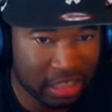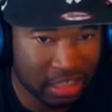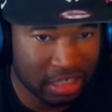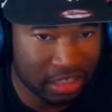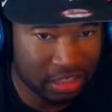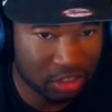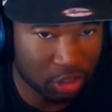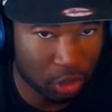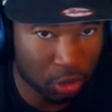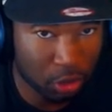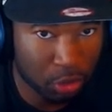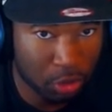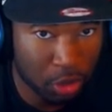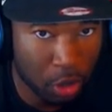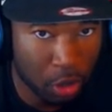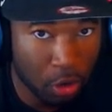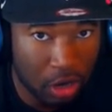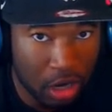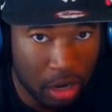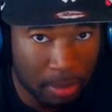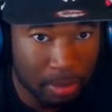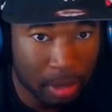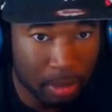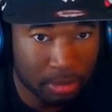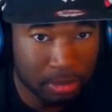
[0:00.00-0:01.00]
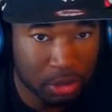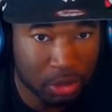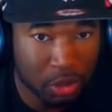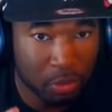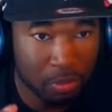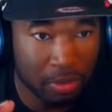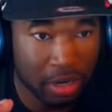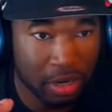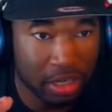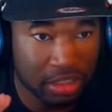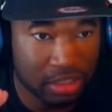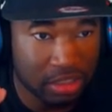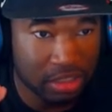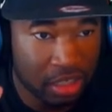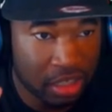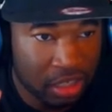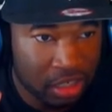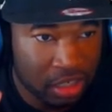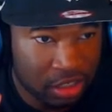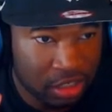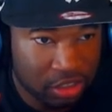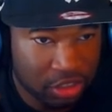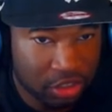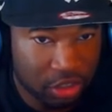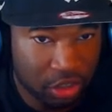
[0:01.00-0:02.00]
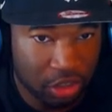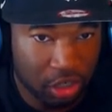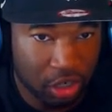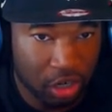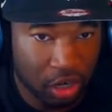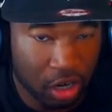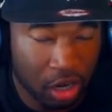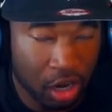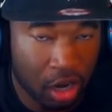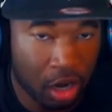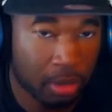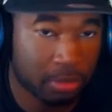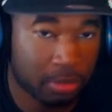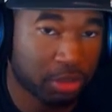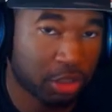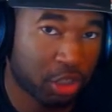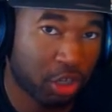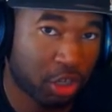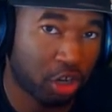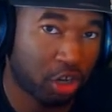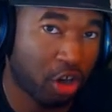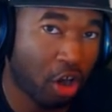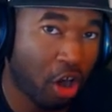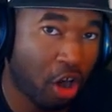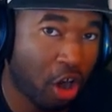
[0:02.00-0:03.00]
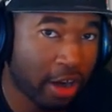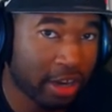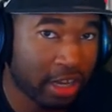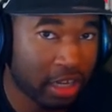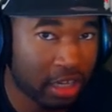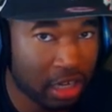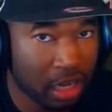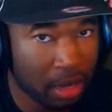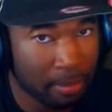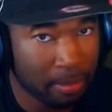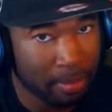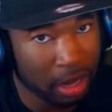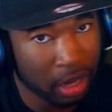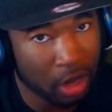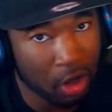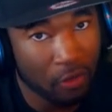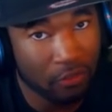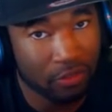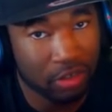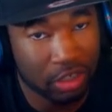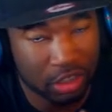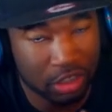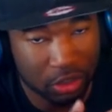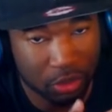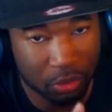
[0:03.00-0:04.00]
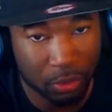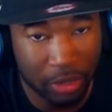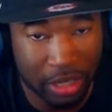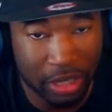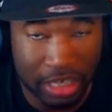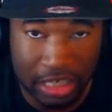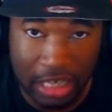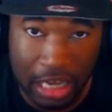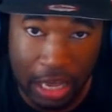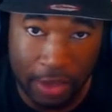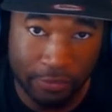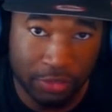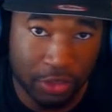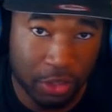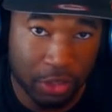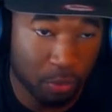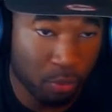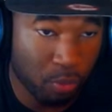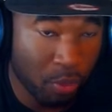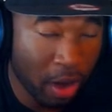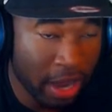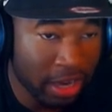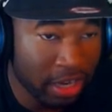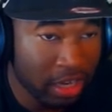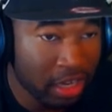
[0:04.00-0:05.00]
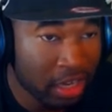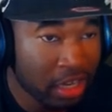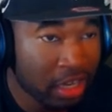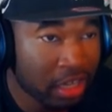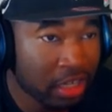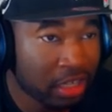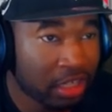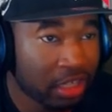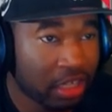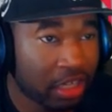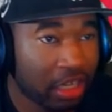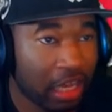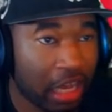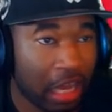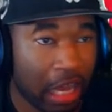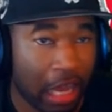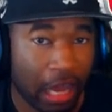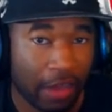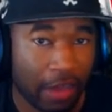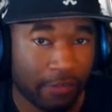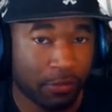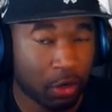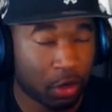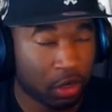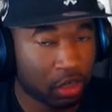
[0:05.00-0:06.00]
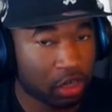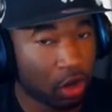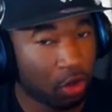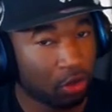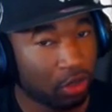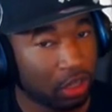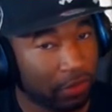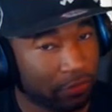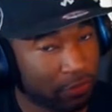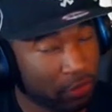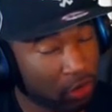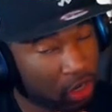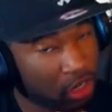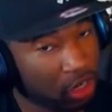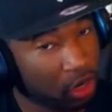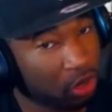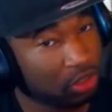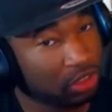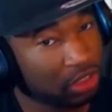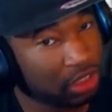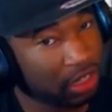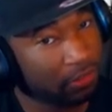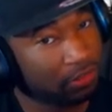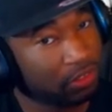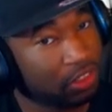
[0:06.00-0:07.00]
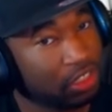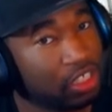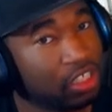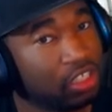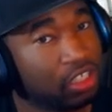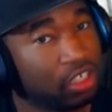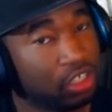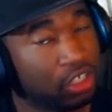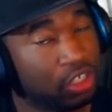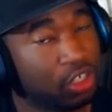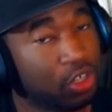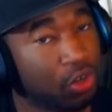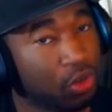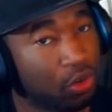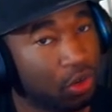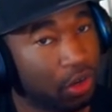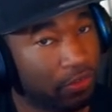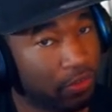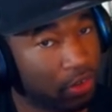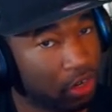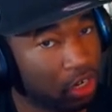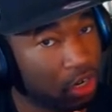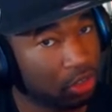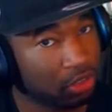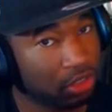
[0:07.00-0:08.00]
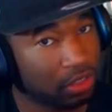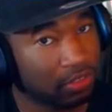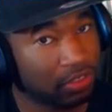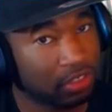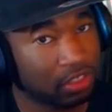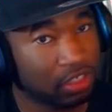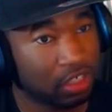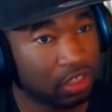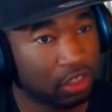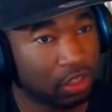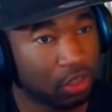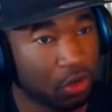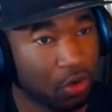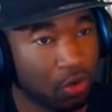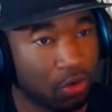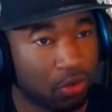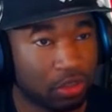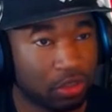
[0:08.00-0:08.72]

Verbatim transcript: it so you don't come up too much, so your um so your guard can come back over the screen left and right if you're close if you're close enough to the dude, if you're close enough to the dude,